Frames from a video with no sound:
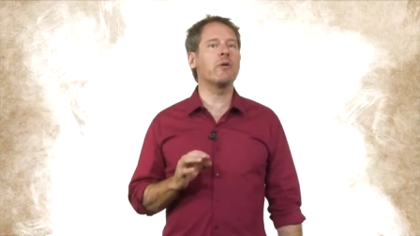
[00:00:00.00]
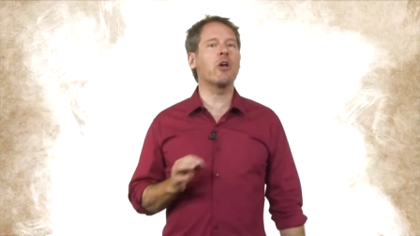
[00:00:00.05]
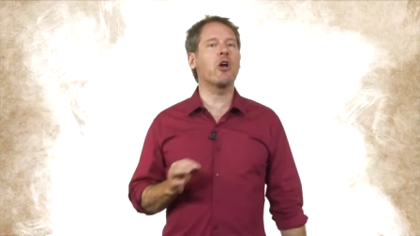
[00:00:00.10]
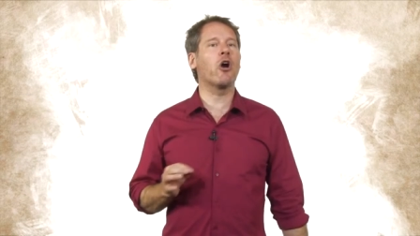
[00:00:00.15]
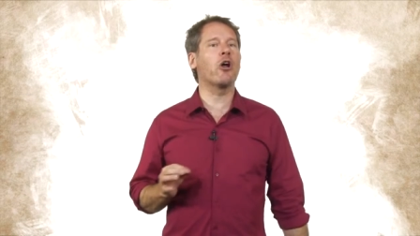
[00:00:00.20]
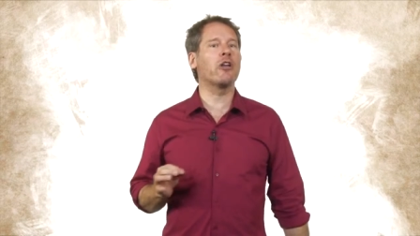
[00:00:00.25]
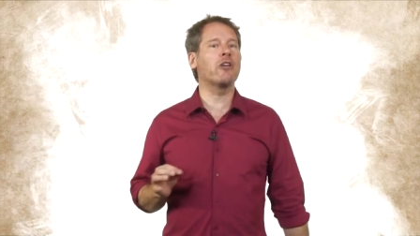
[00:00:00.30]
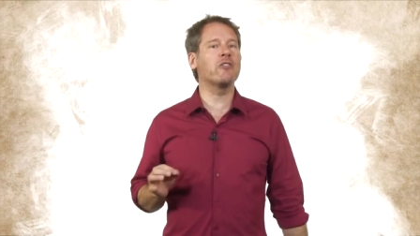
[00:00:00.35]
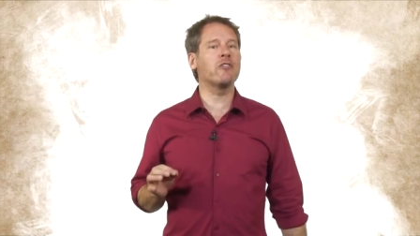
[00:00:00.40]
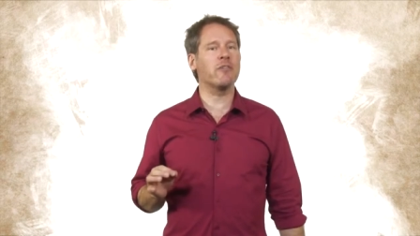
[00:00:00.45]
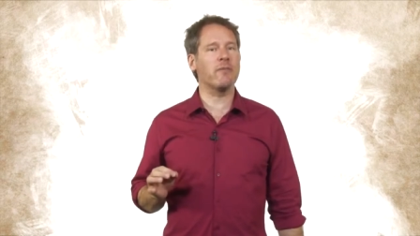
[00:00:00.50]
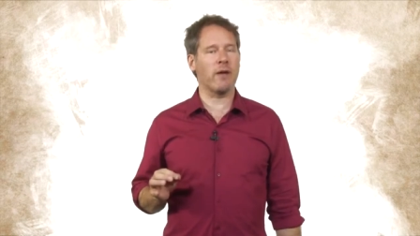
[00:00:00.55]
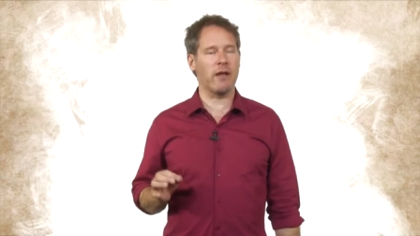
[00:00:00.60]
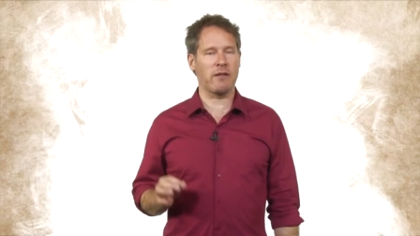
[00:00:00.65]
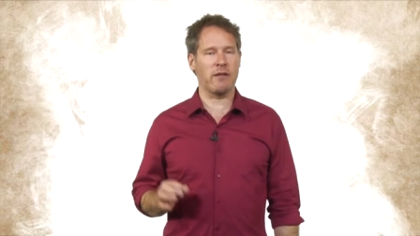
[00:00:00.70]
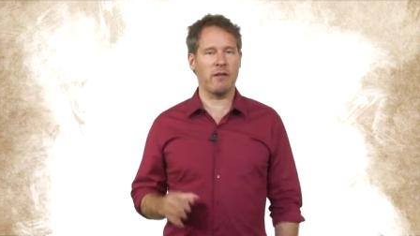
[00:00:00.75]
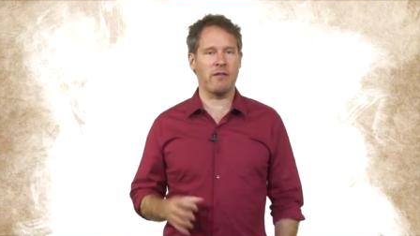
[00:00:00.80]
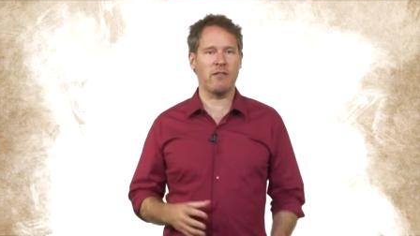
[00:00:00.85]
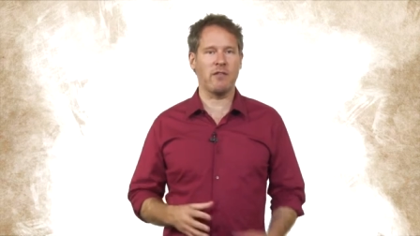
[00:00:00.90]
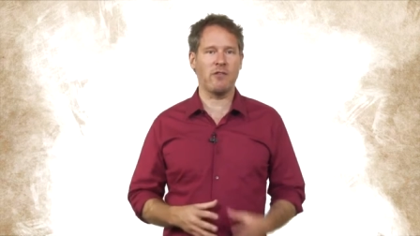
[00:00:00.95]
regarding
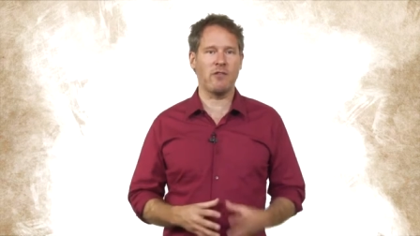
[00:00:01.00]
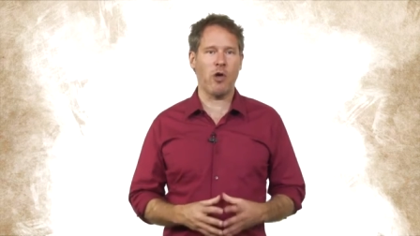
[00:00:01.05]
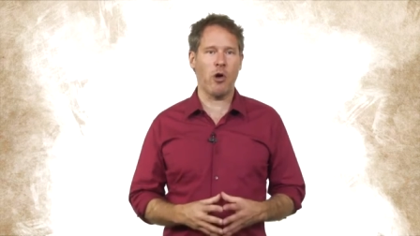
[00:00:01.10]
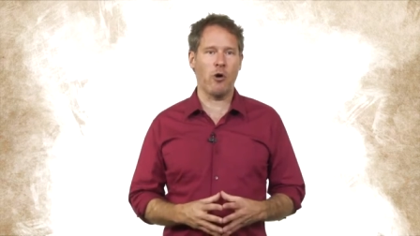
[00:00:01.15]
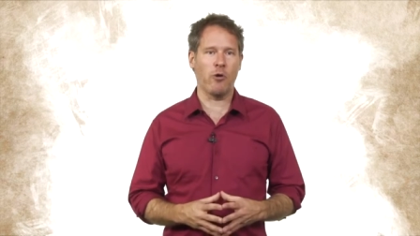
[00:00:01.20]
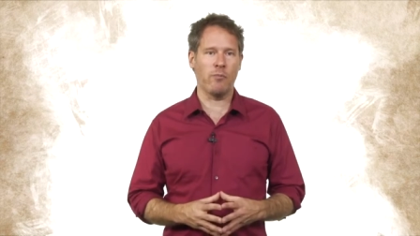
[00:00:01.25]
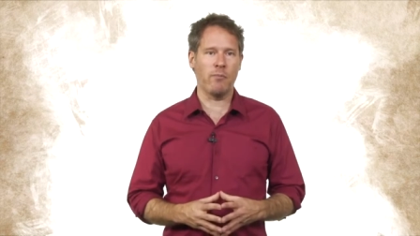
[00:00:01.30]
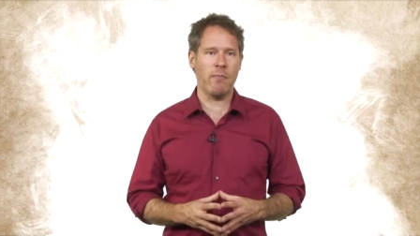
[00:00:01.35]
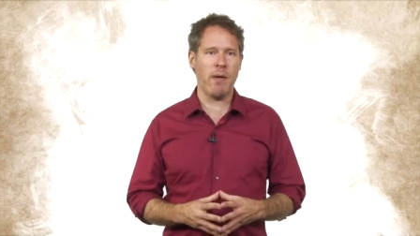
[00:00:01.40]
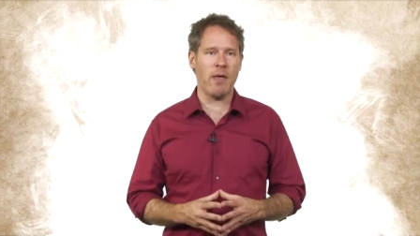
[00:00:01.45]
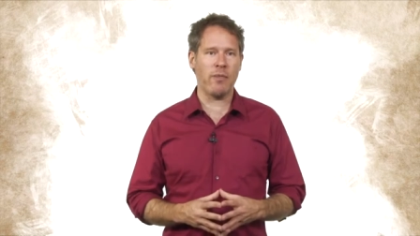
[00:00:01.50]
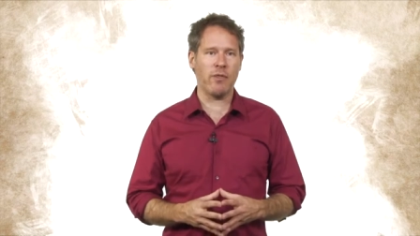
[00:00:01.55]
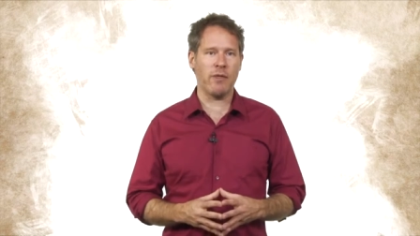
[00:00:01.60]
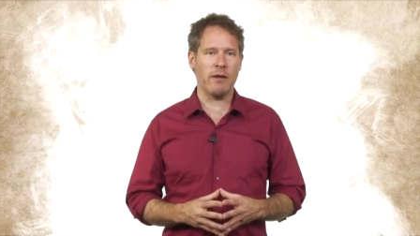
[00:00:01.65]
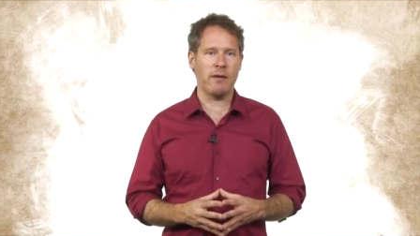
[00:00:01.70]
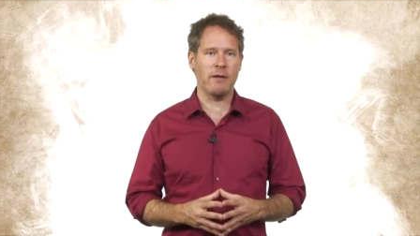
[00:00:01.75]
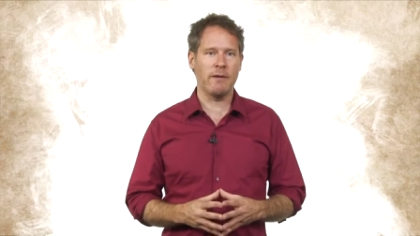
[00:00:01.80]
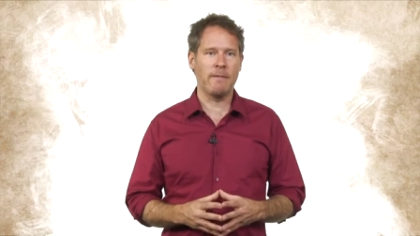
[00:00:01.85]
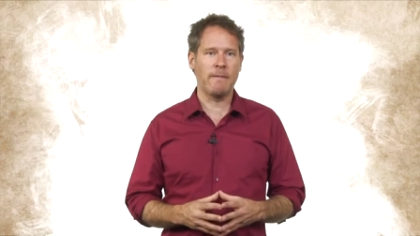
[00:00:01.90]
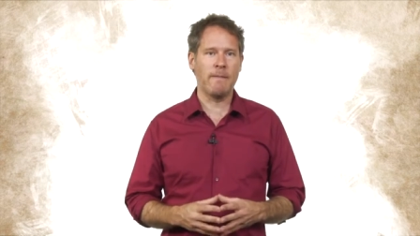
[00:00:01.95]
Cervantes' own
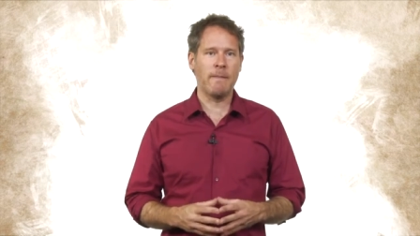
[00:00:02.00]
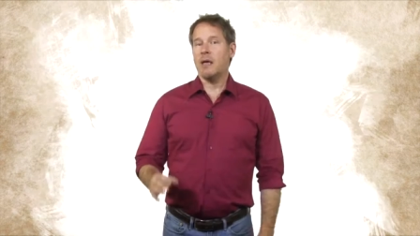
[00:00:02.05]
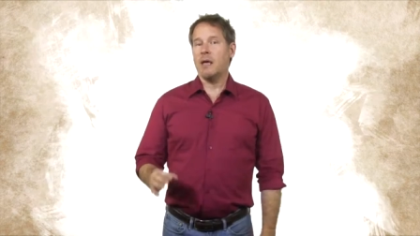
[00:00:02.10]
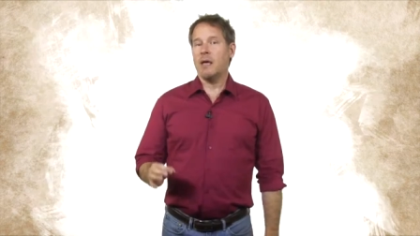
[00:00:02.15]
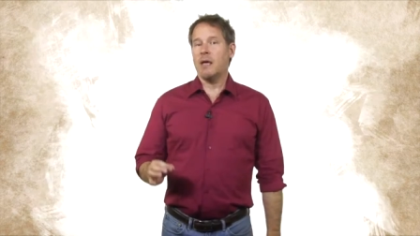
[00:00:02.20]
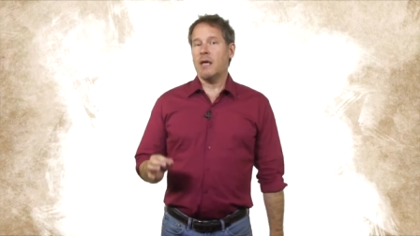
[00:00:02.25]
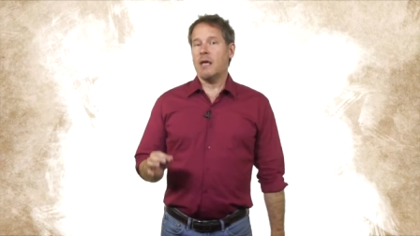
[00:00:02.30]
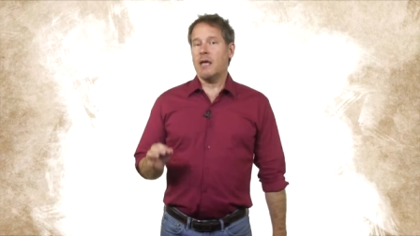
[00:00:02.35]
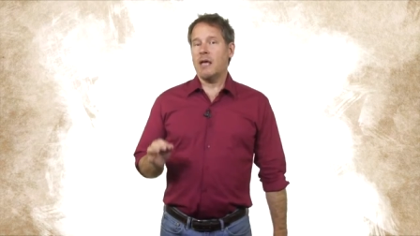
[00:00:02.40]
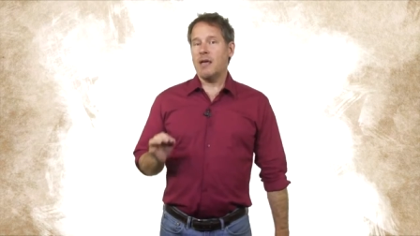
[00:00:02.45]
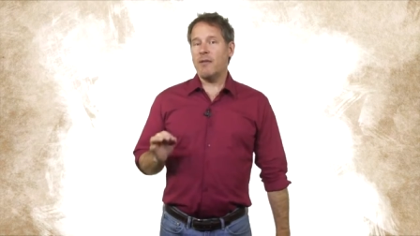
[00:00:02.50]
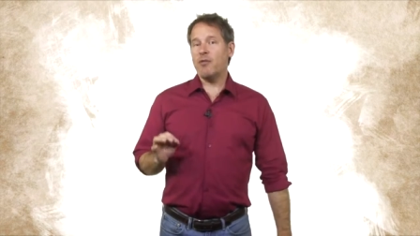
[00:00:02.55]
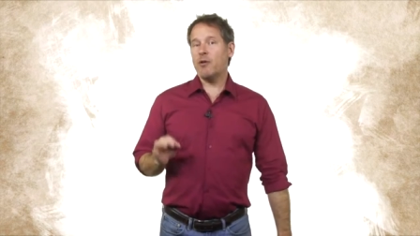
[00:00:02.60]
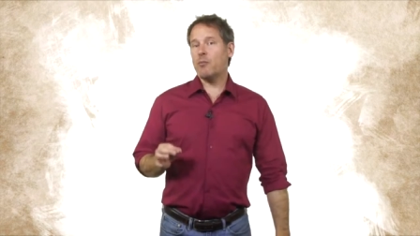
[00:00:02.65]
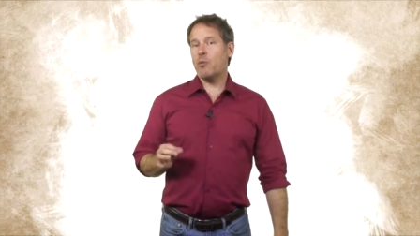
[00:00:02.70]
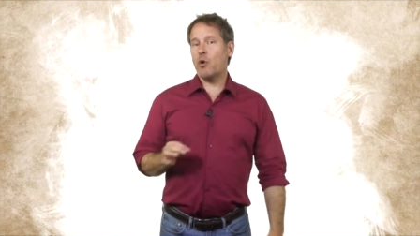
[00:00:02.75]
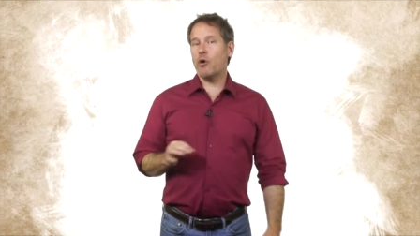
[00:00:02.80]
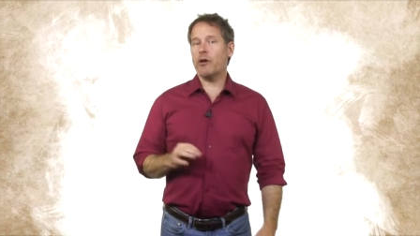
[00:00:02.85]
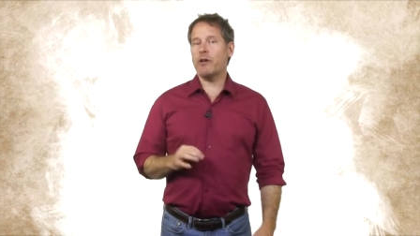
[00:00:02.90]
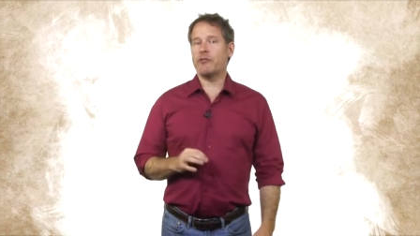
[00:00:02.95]
method. Even more